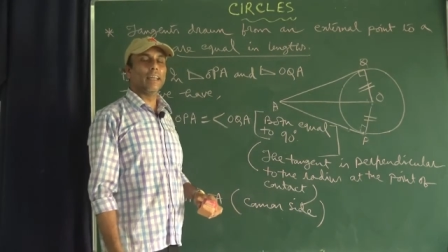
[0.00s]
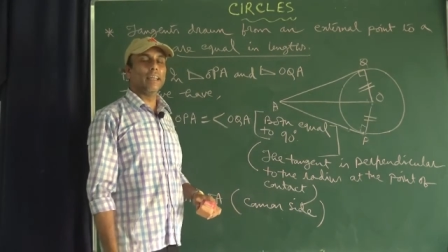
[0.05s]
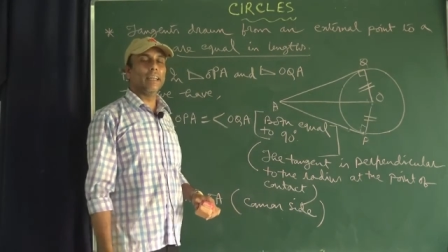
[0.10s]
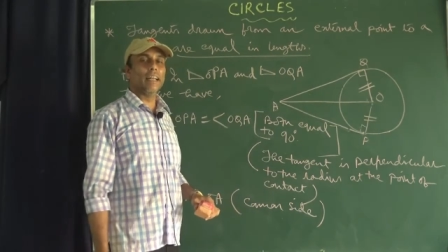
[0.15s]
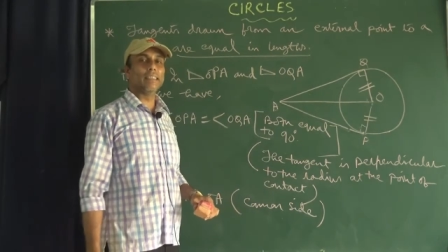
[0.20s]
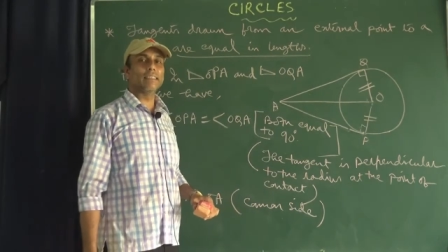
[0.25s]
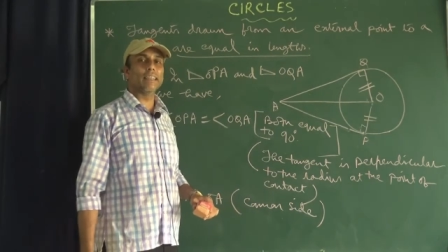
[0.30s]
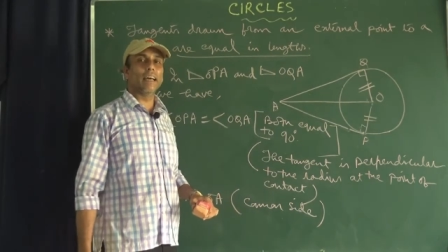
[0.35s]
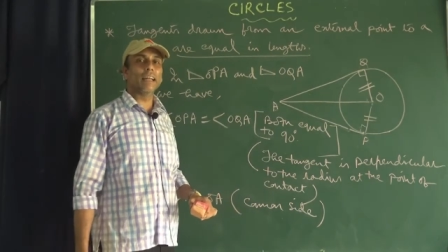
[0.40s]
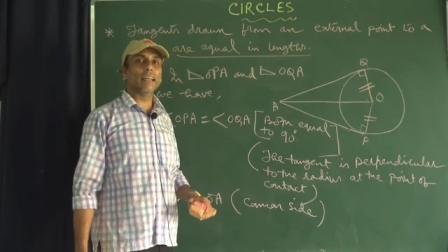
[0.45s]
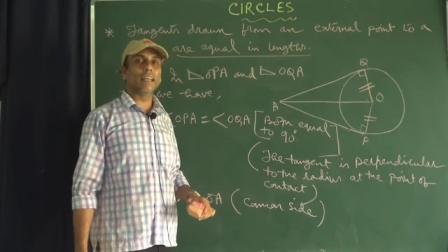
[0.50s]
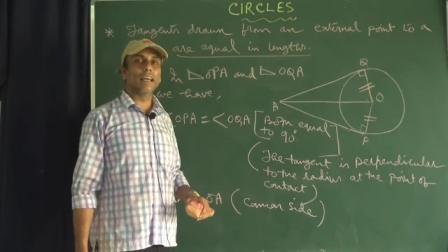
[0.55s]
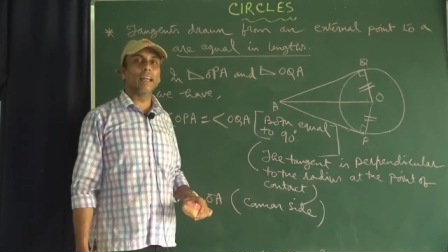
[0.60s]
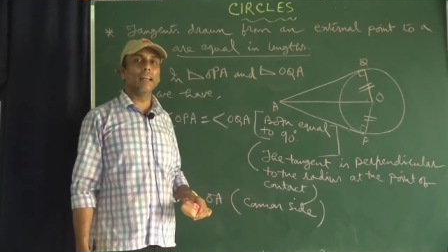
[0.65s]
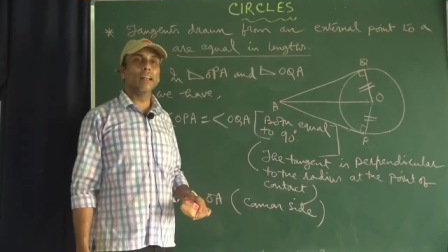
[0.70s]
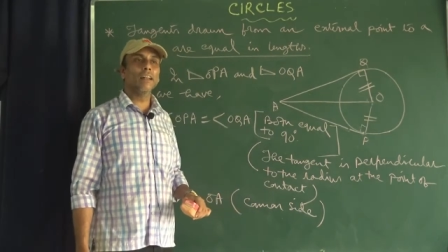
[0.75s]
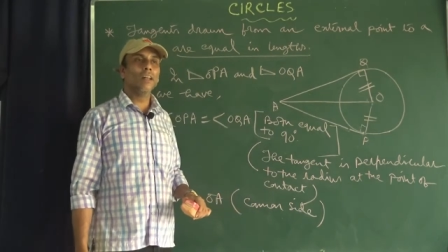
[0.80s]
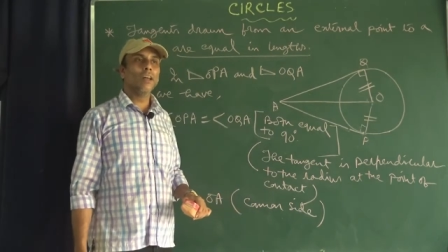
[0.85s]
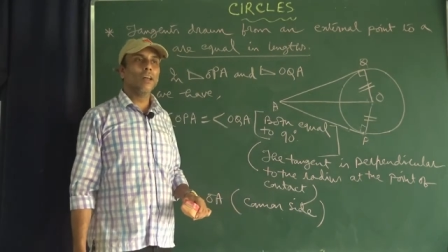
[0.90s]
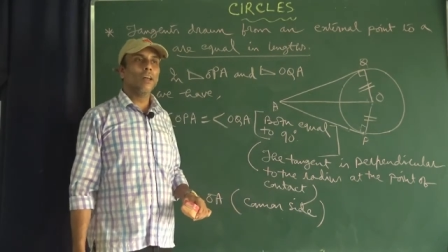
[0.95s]
In a
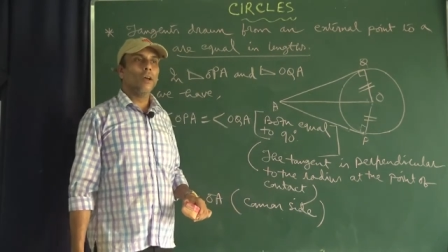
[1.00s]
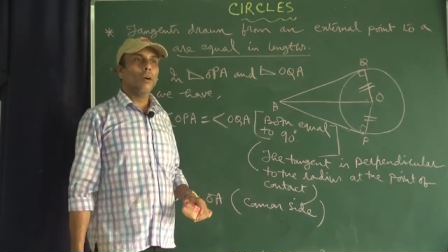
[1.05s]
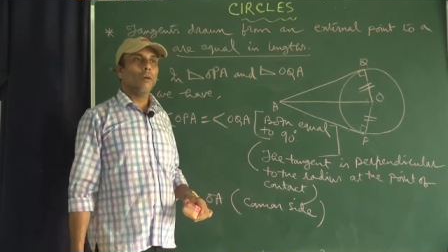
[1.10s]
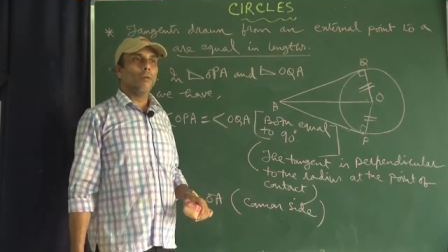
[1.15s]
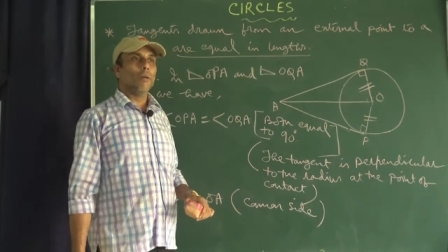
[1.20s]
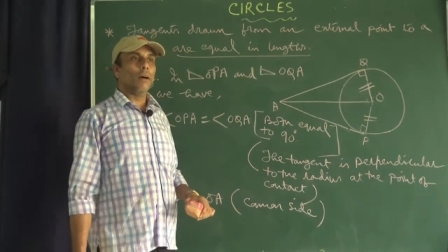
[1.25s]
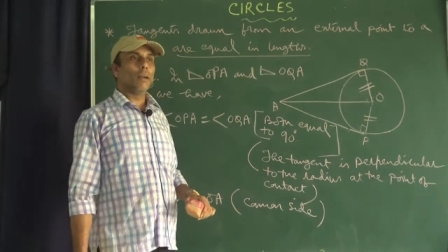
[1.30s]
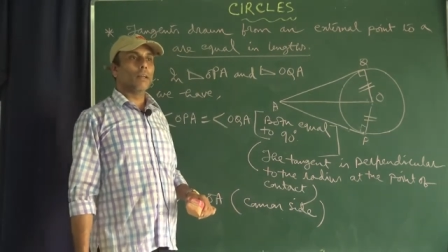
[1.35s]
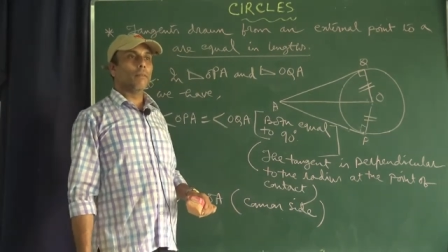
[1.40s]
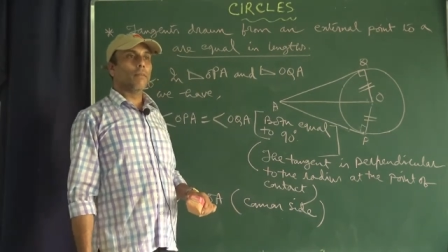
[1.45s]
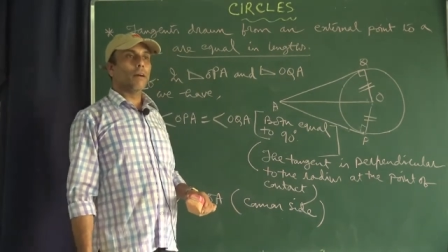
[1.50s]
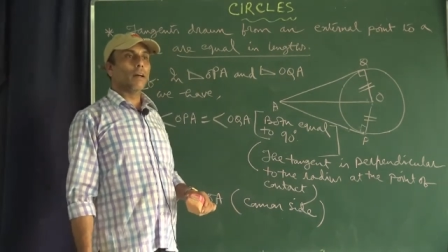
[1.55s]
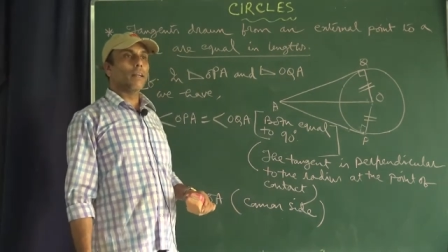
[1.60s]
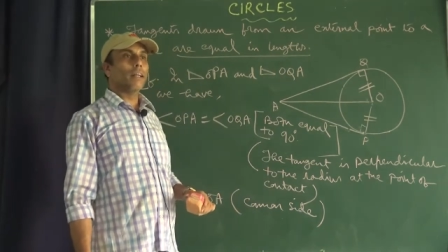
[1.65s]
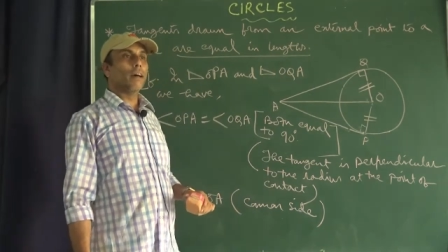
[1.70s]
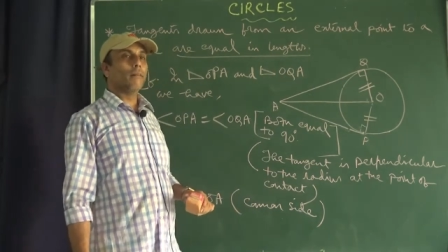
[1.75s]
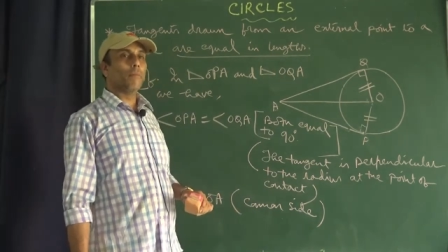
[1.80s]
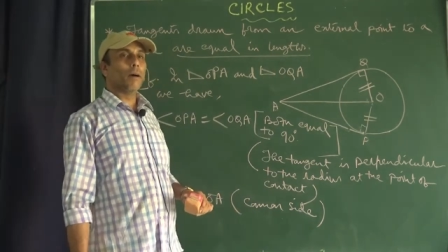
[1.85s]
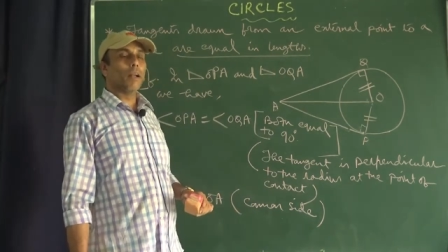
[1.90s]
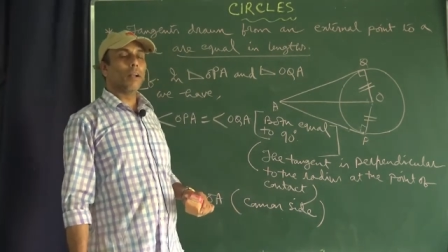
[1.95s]
circle, whatever
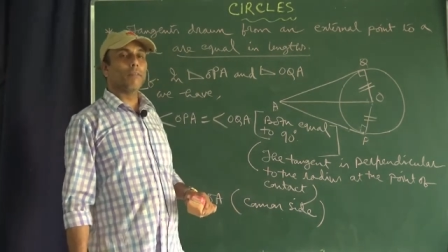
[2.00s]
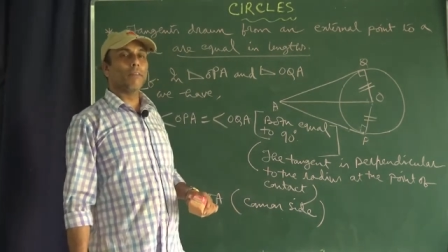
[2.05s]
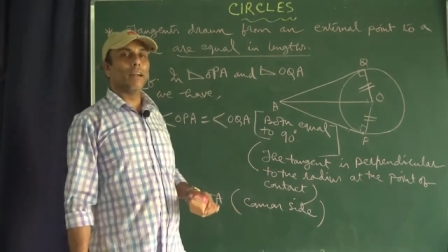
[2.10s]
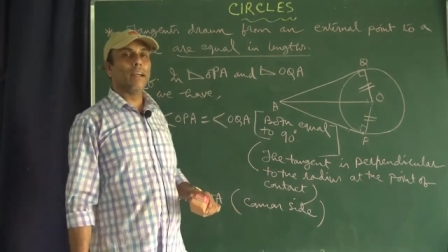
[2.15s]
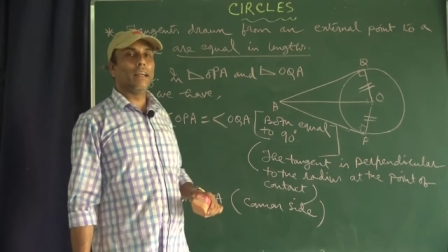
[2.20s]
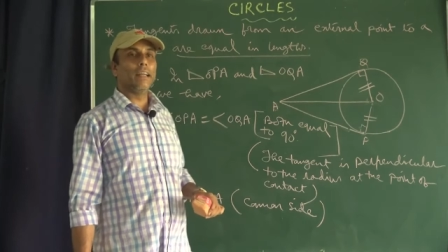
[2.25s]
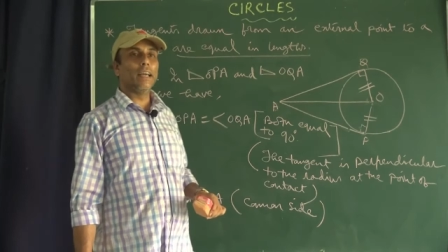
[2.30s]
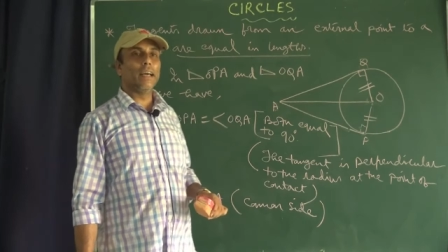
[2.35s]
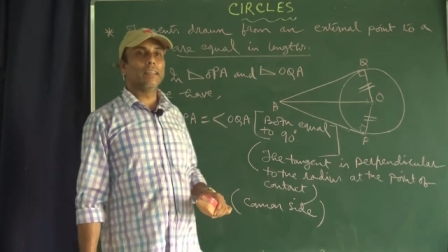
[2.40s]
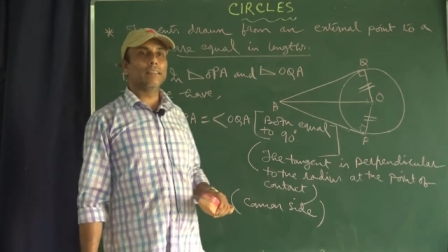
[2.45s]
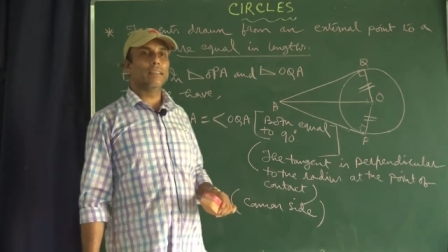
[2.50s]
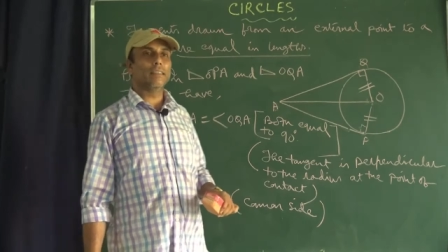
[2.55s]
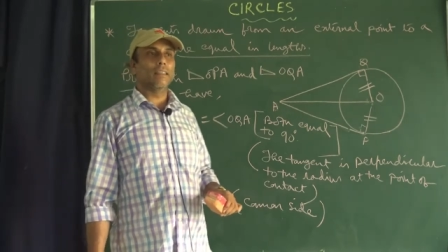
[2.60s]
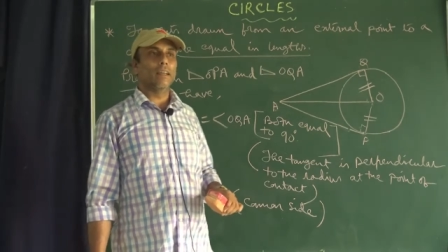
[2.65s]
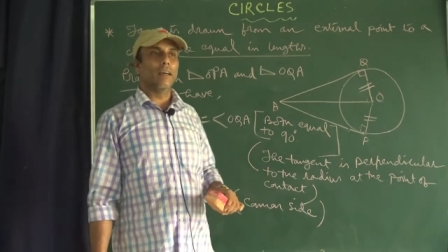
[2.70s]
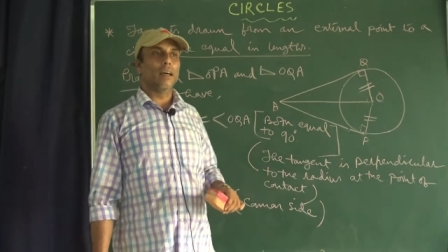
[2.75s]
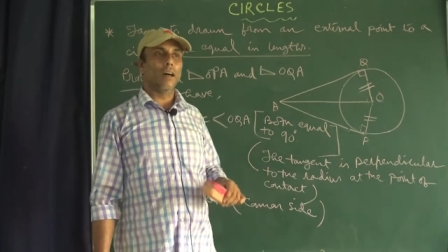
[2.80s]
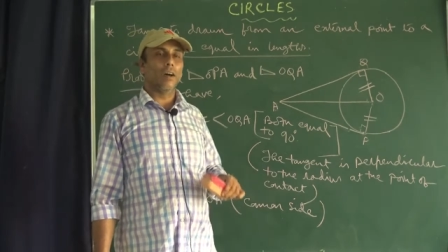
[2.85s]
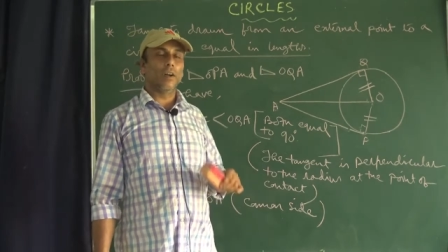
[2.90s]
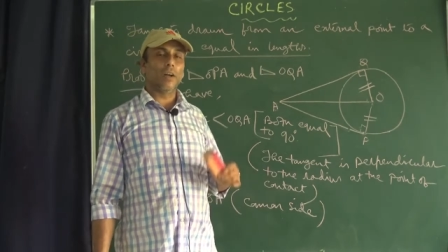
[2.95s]
number of radius
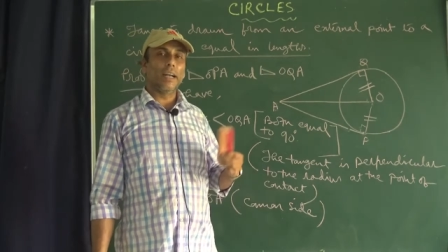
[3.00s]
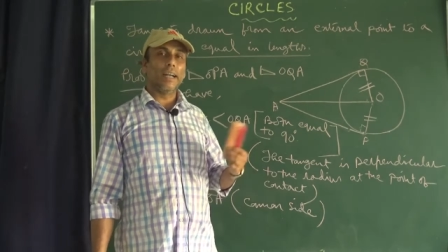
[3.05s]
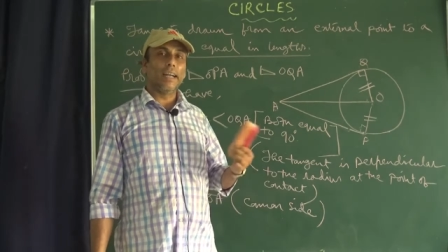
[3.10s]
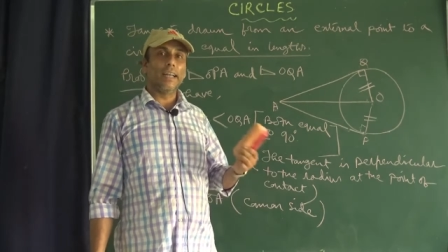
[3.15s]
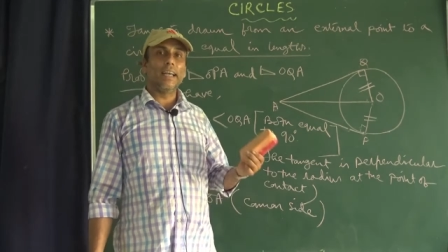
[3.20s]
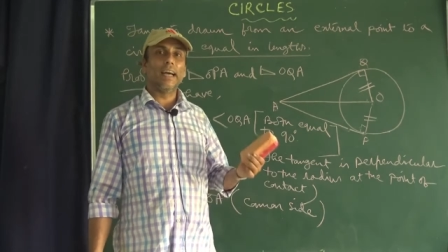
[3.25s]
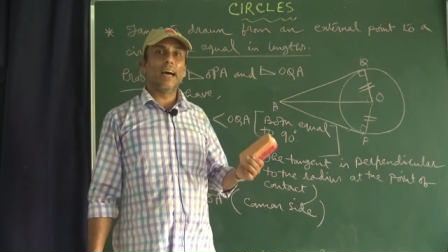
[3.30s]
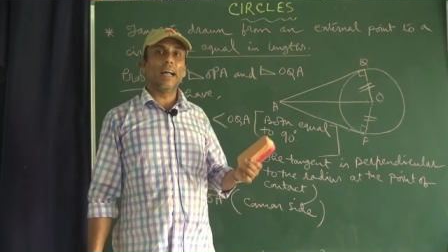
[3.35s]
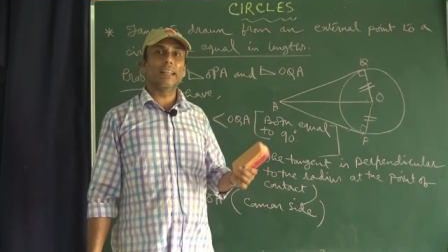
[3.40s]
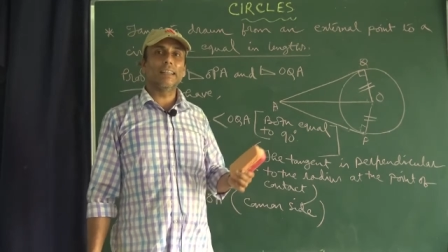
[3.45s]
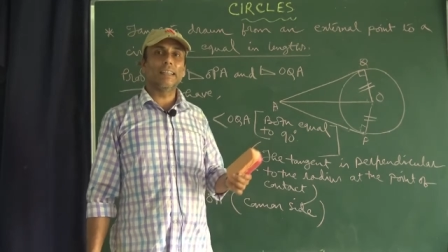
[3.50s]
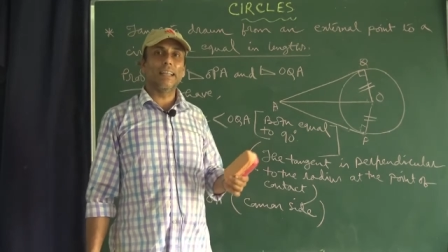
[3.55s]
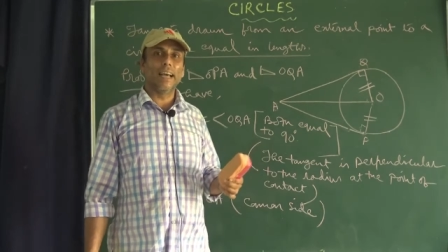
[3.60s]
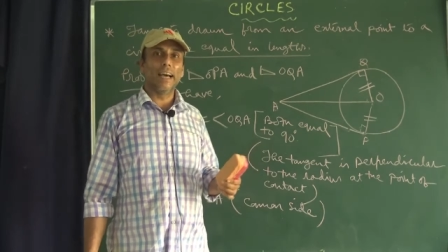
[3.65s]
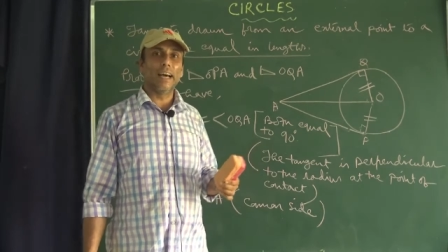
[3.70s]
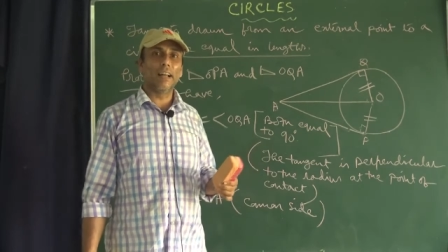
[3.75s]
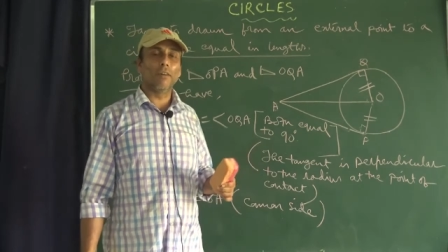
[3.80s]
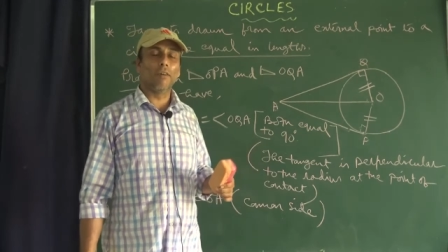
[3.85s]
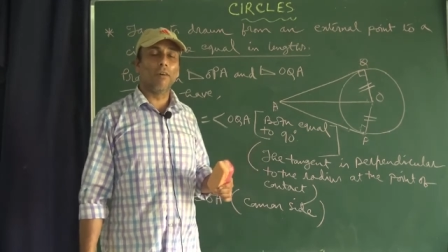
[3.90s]
or radii are there,